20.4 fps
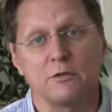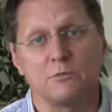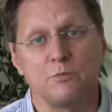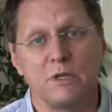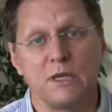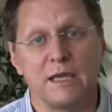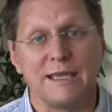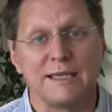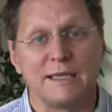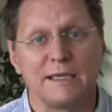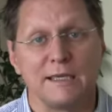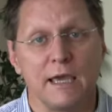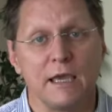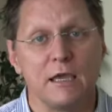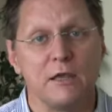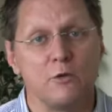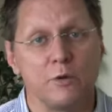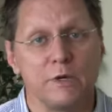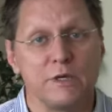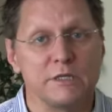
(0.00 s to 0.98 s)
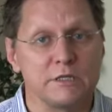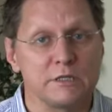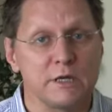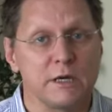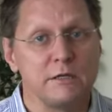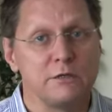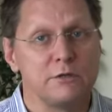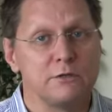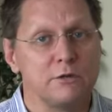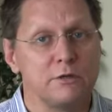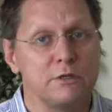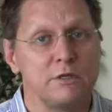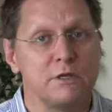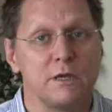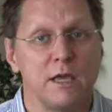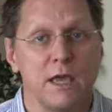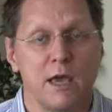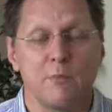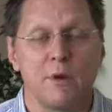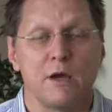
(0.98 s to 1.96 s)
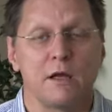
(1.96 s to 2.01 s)
to be a gateway site to the
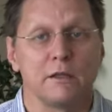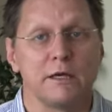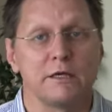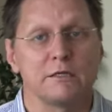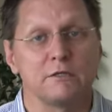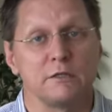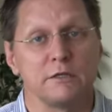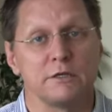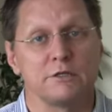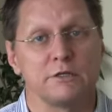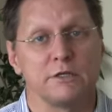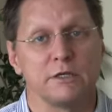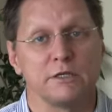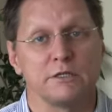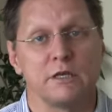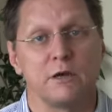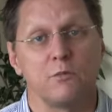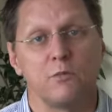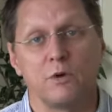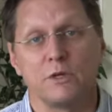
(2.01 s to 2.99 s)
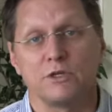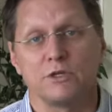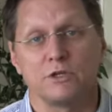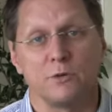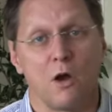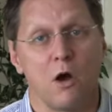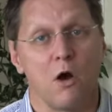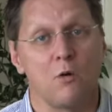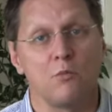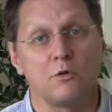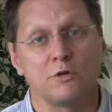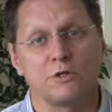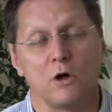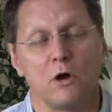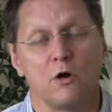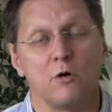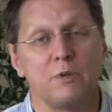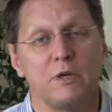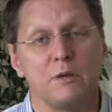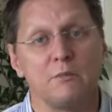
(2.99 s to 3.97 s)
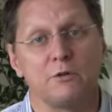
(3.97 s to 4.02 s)
MLS listings, that which almost
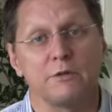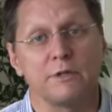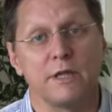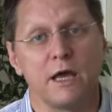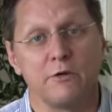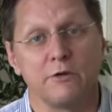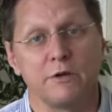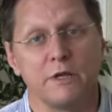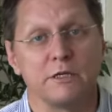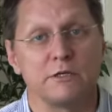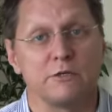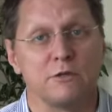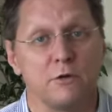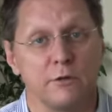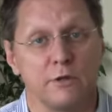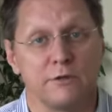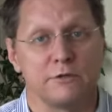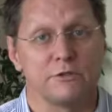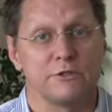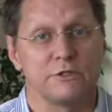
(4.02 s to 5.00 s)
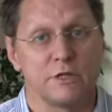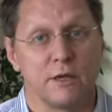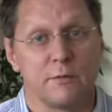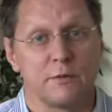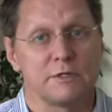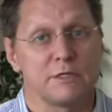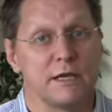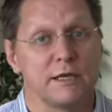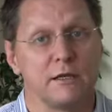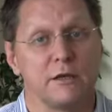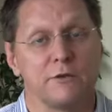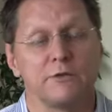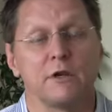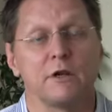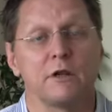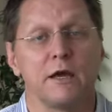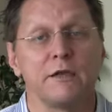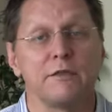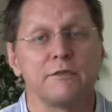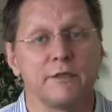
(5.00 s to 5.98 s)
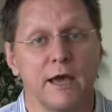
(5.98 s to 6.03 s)
all people nowadays know that there's some site out there
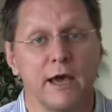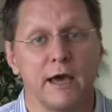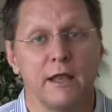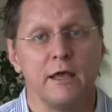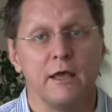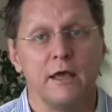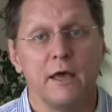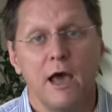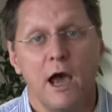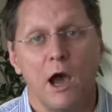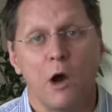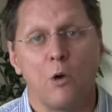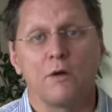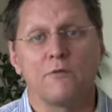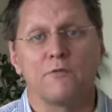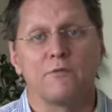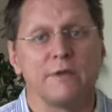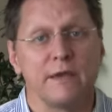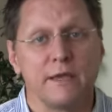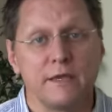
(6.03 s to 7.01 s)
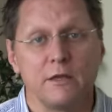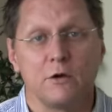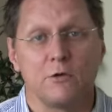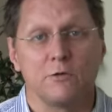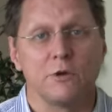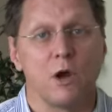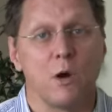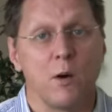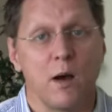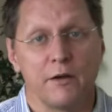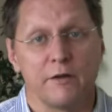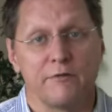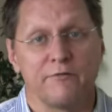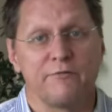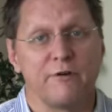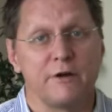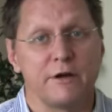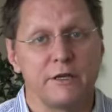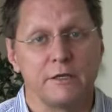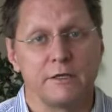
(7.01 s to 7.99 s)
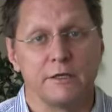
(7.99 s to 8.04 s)
like that. However, they don't know how to
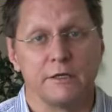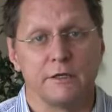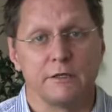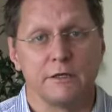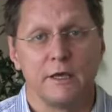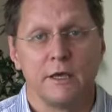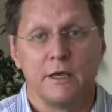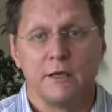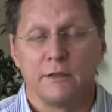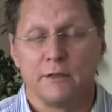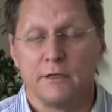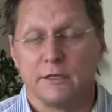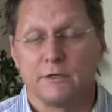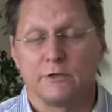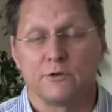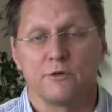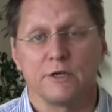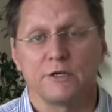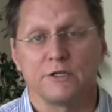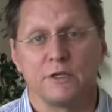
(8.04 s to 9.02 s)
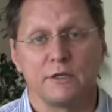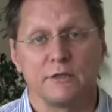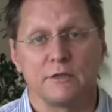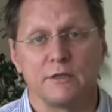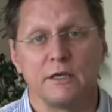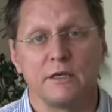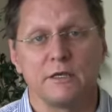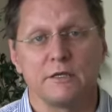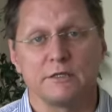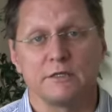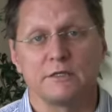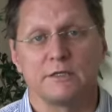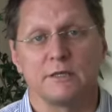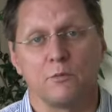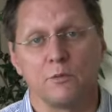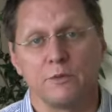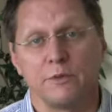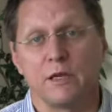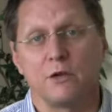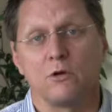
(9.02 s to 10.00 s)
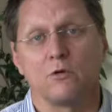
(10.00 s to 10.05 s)
find it. The interesting thing is that
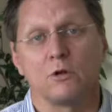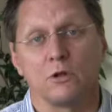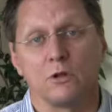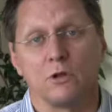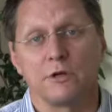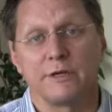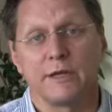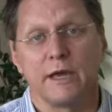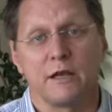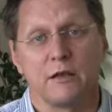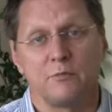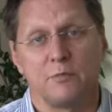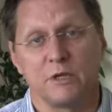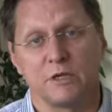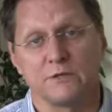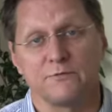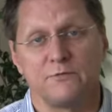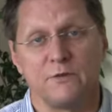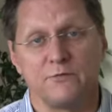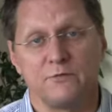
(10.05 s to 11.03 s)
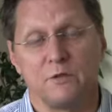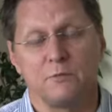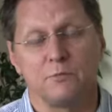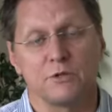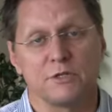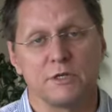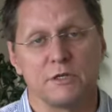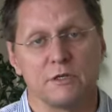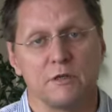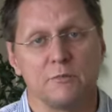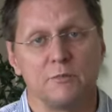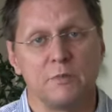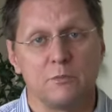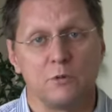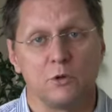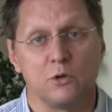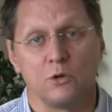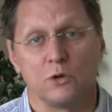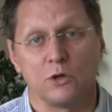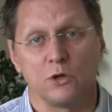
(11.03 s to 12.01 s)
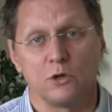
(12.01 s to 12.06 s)
when they go to look at it, because 50% of the people
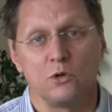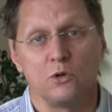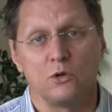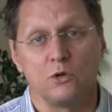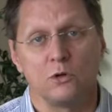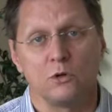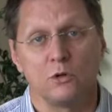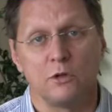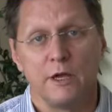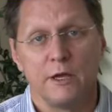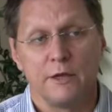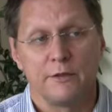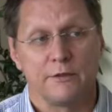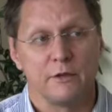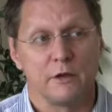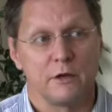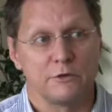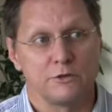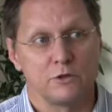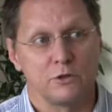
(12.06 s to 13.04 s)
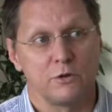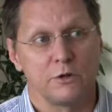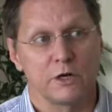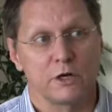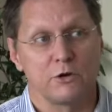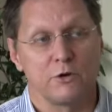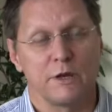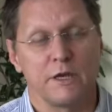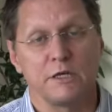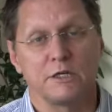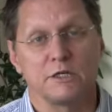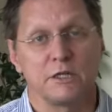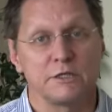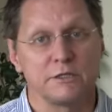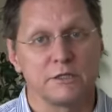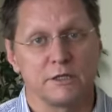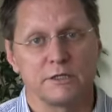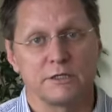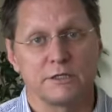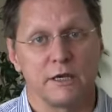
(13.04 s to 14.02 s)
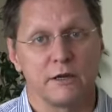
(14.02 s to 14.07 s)
go to Google, they also go to Craigslist,
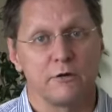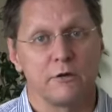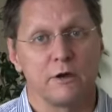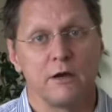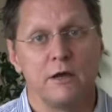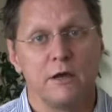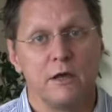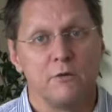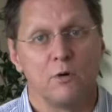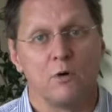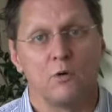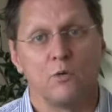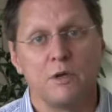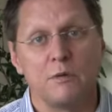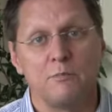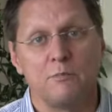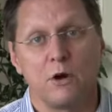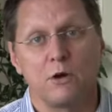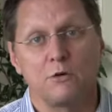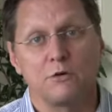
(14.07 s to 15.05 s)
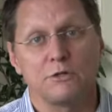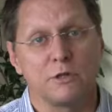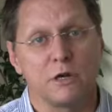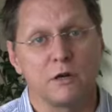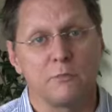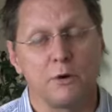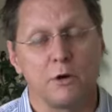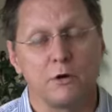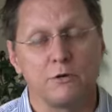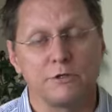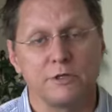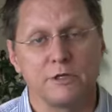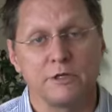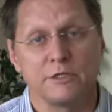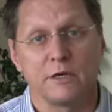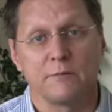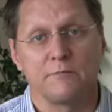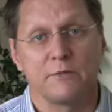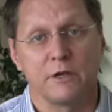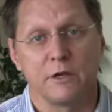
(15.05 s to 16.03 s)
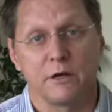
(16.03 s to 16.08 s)
etc. When we post our postings
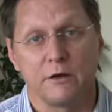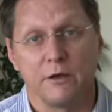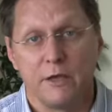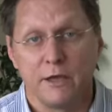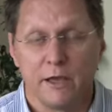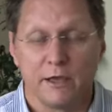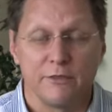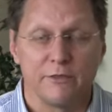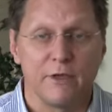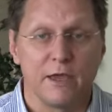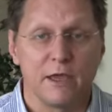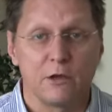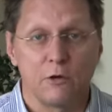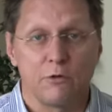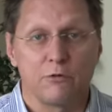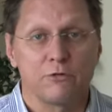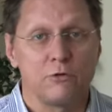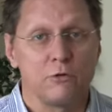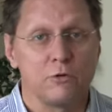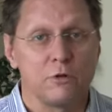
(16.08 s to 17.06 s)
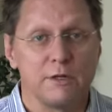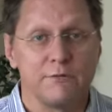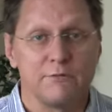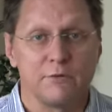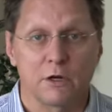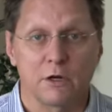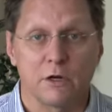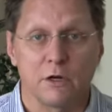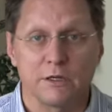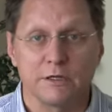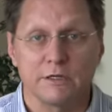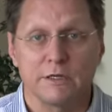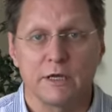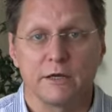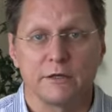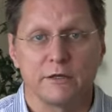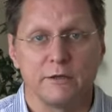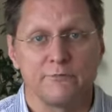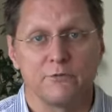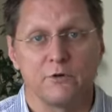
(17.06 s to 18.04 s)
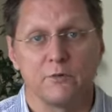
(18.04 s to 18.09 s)
up there and they go through and leave their
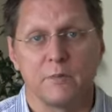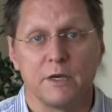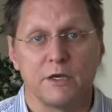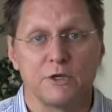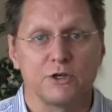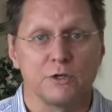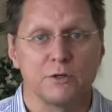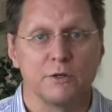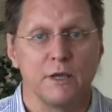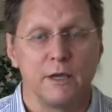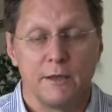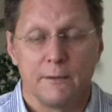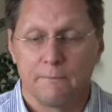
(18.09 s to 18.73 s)
contact information,